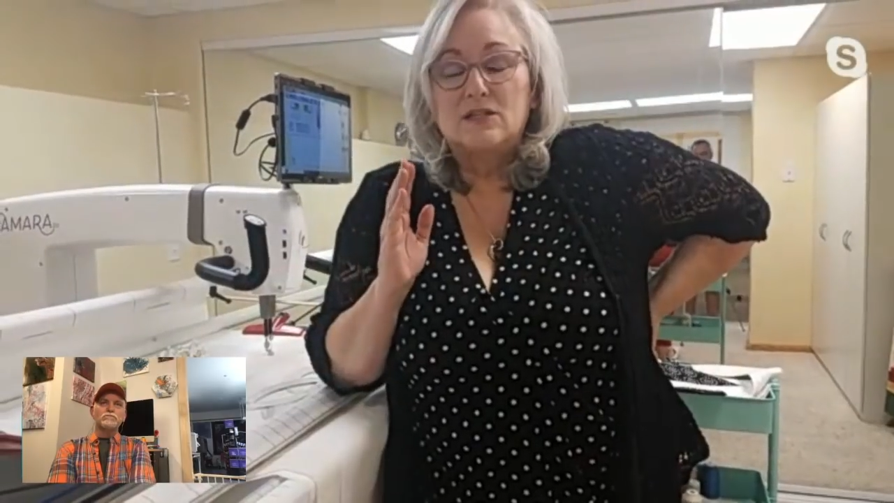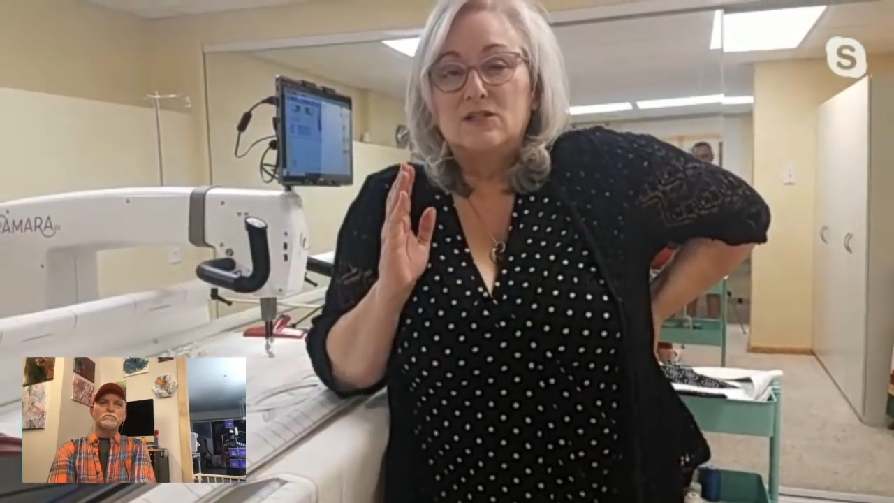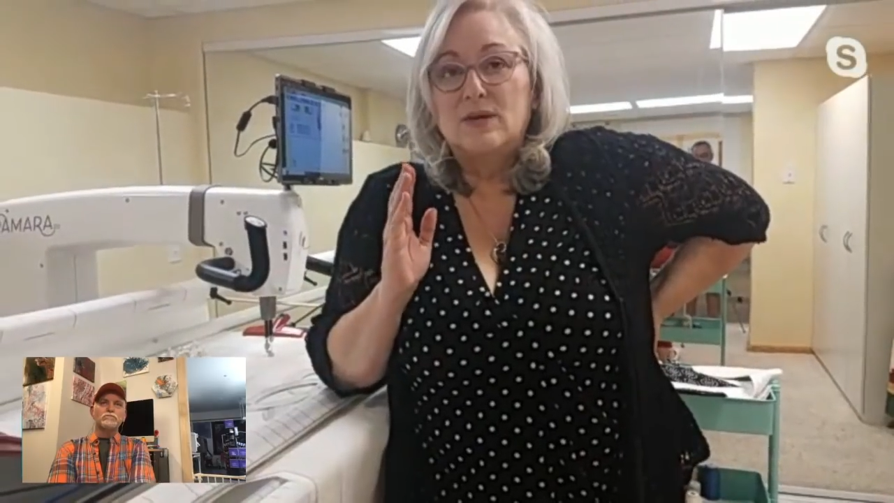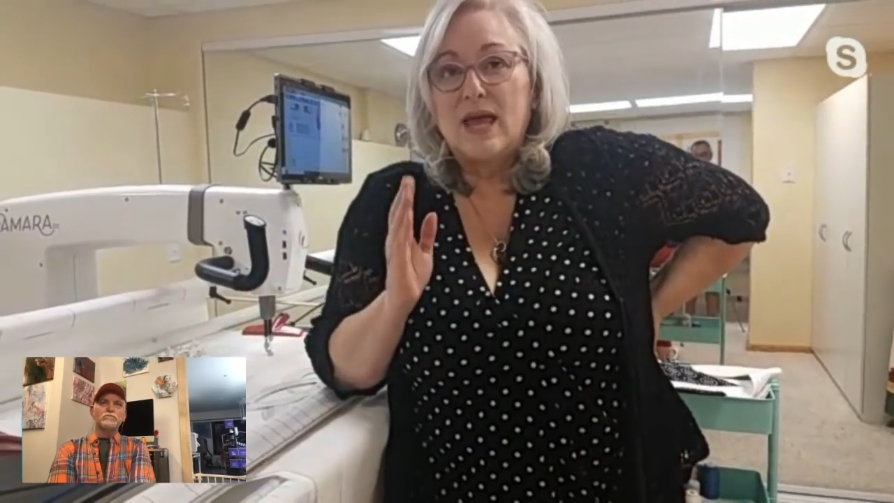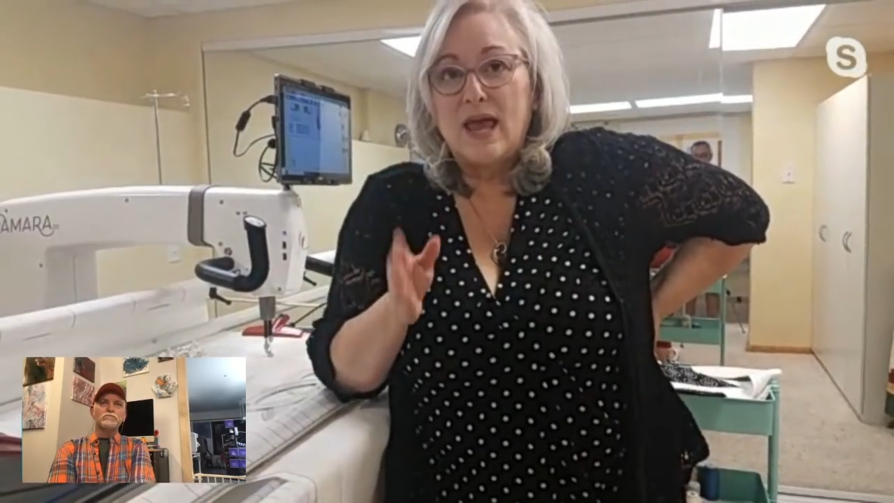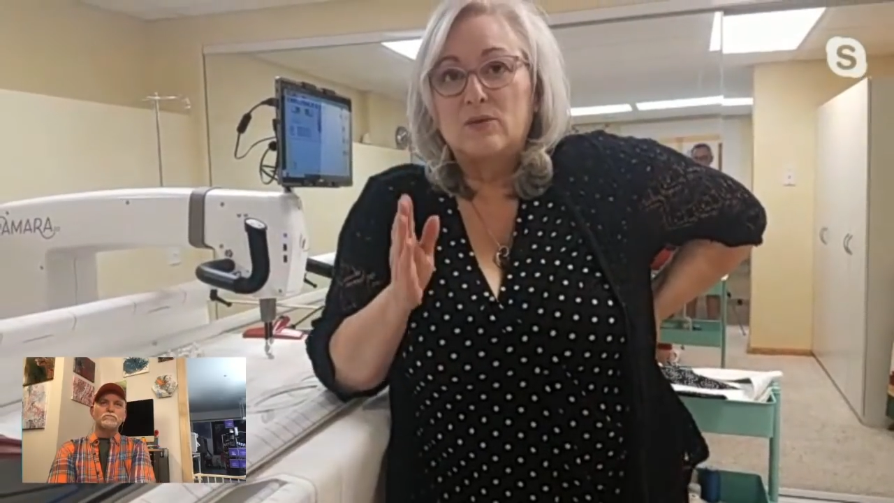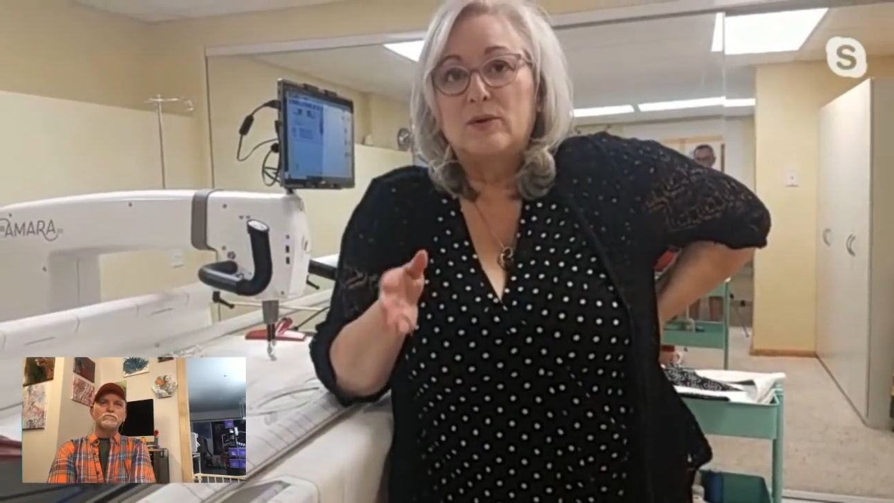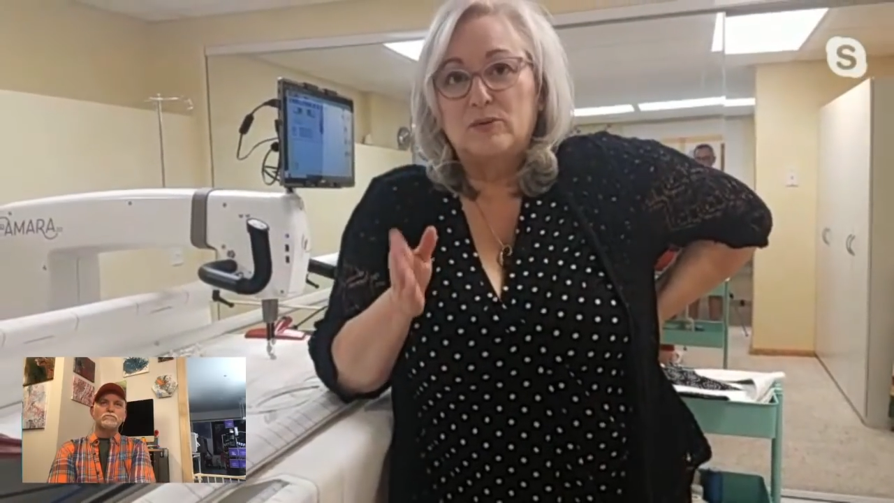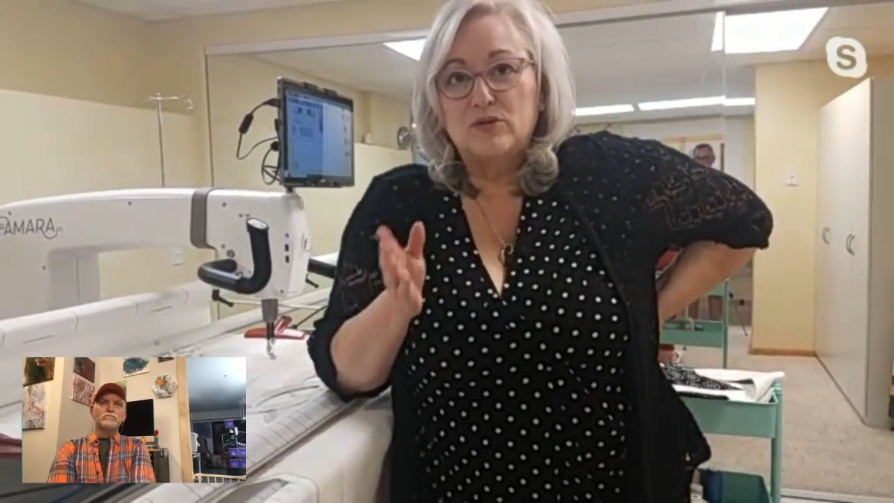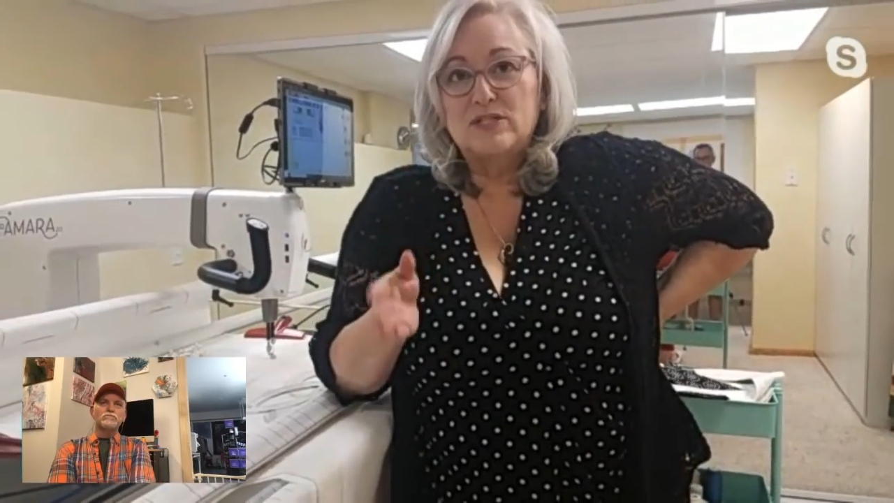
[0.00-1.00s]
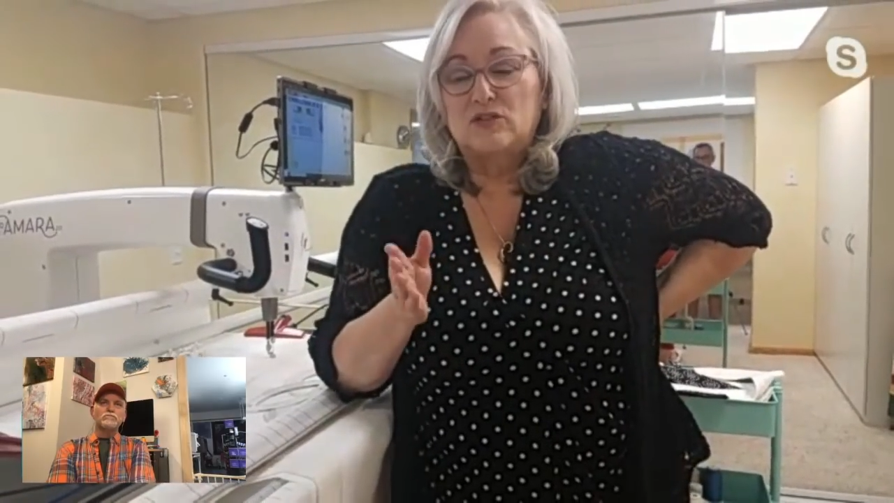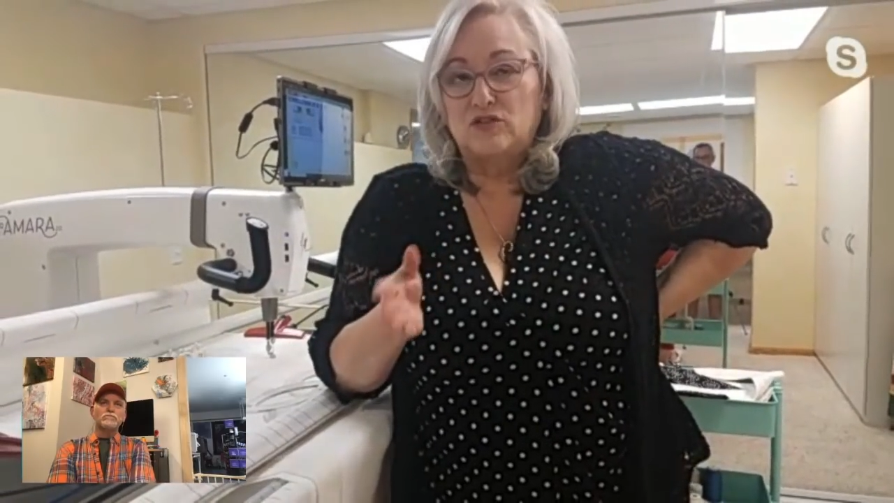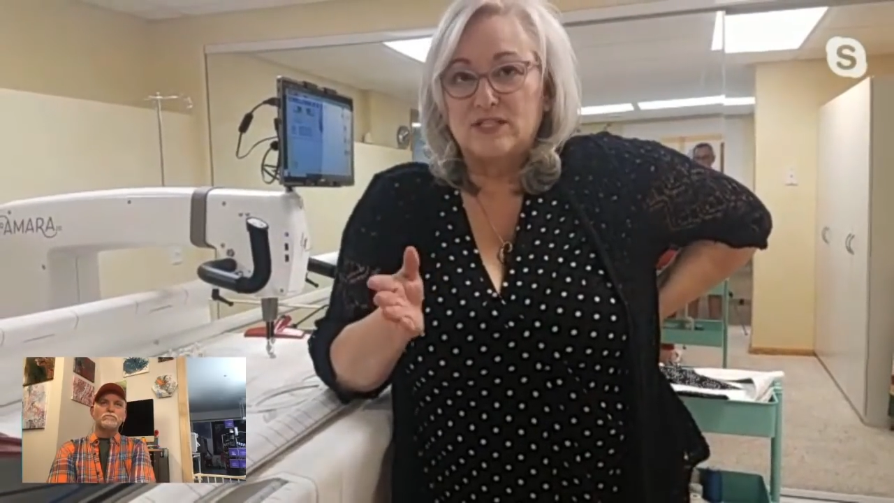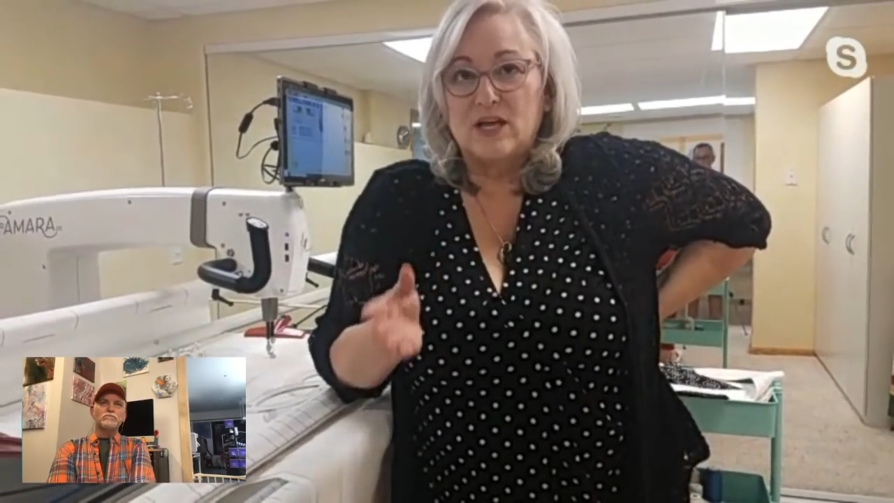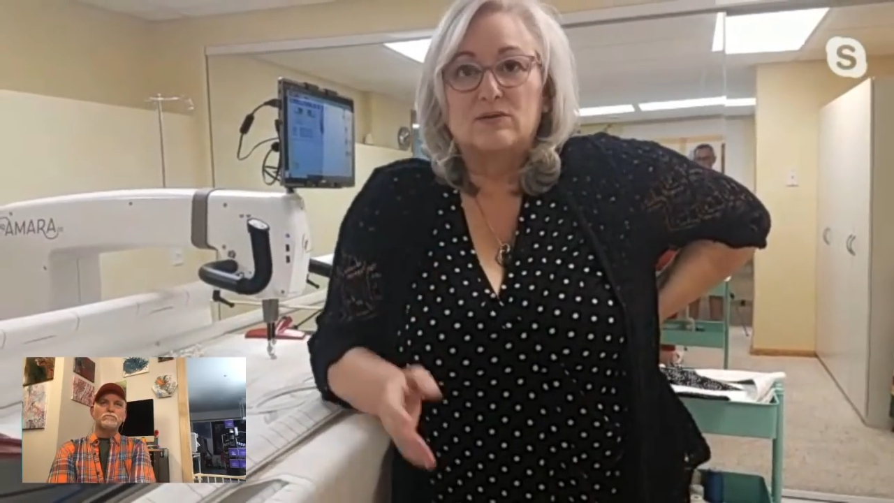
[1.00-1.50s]
you can't rip your
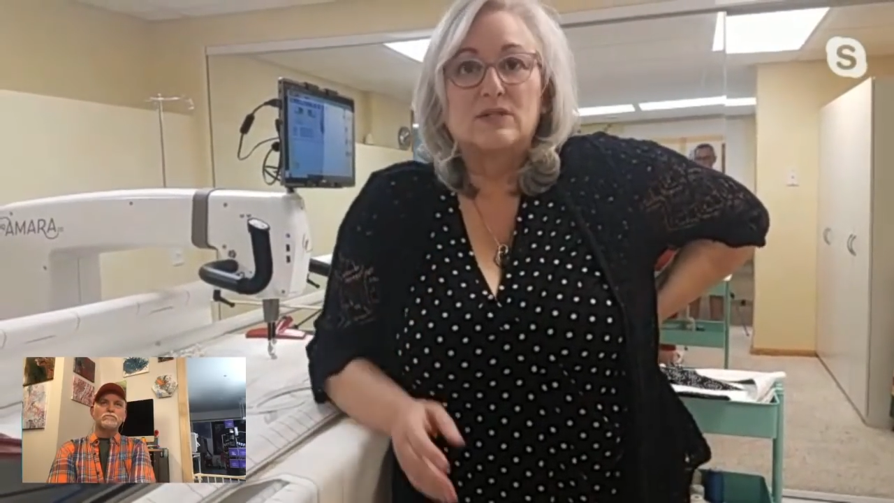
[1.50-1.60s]
stitches up.